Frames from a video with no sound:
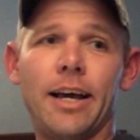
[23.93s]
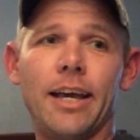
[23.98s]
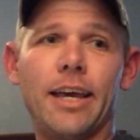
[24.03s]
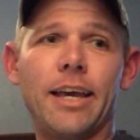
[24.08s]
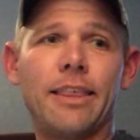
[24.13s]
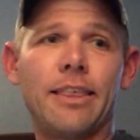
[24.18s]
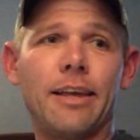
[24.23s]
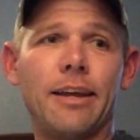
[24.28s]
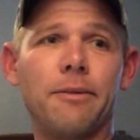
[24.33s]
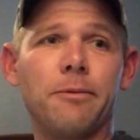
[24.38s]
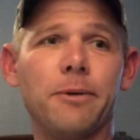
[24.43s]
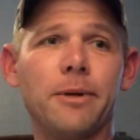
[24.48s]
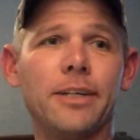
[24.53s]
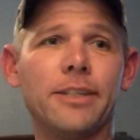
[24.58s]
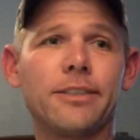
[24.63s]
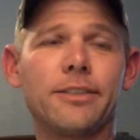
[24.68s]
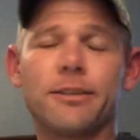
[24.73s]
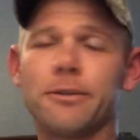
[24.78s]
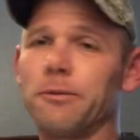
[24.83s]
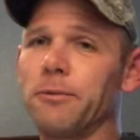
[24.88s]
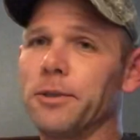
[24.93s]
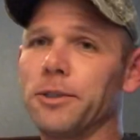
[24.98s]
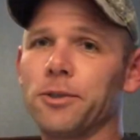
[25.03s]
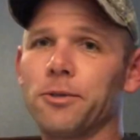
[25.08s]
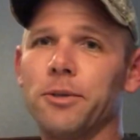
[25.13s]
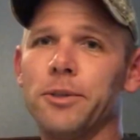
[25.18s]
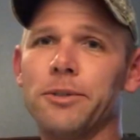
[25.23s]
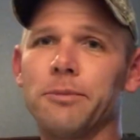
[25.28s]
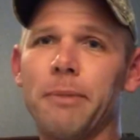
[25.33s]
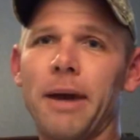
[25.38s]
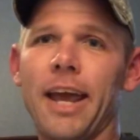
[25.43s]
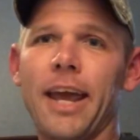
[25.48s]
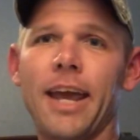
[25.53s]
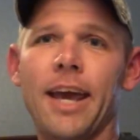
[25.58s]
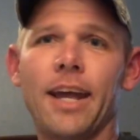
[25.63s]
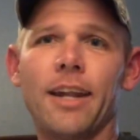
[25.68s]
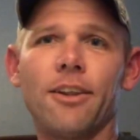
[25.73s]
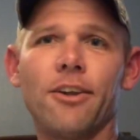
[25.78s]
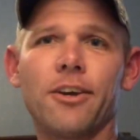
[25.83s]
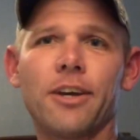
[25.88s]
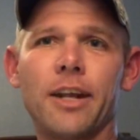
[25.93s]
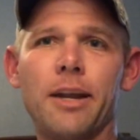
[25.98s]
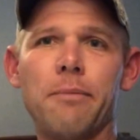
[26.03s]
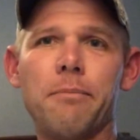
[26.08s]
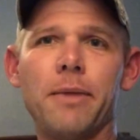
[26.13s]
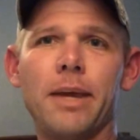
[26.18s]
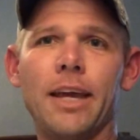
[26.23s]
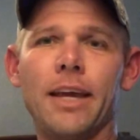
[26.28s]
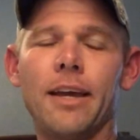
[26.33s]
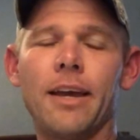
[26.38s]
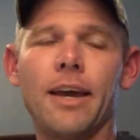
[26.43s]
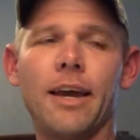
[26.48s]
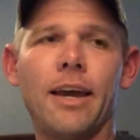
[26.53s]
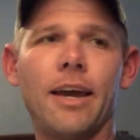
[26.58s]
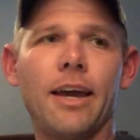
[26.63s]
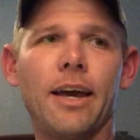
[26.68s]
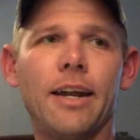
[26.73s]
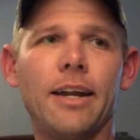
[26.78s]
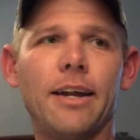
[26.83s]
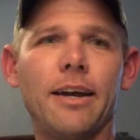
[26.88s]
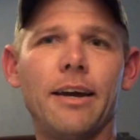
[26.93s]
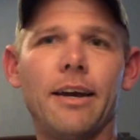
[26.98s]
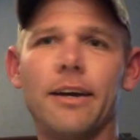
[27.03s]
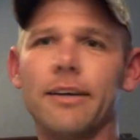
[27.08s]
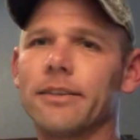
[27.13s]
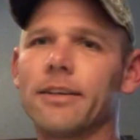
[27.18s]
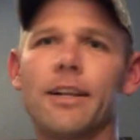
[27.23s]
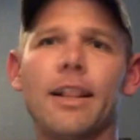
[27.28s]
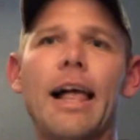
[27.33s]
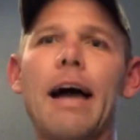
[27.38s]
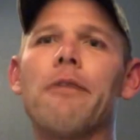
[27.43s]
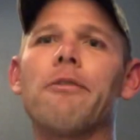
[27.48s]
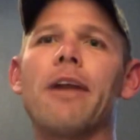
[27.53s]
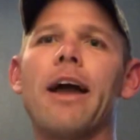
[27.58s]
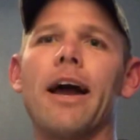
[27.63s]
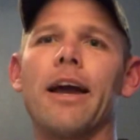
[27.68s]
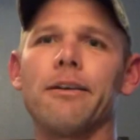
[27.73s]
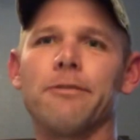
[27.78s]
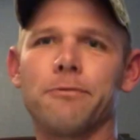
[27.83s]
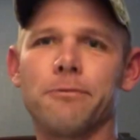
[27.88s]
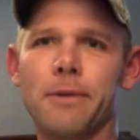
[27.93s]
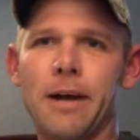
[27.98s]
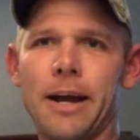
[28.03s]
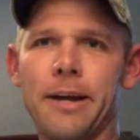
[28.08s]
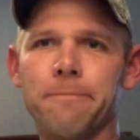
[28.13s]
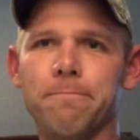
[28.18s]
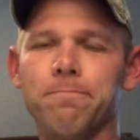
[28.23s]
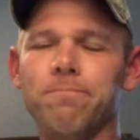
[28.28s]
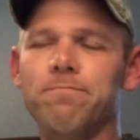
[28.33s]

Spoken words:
Ethan was squeezing my hand, looking at me, and cloud nine, right?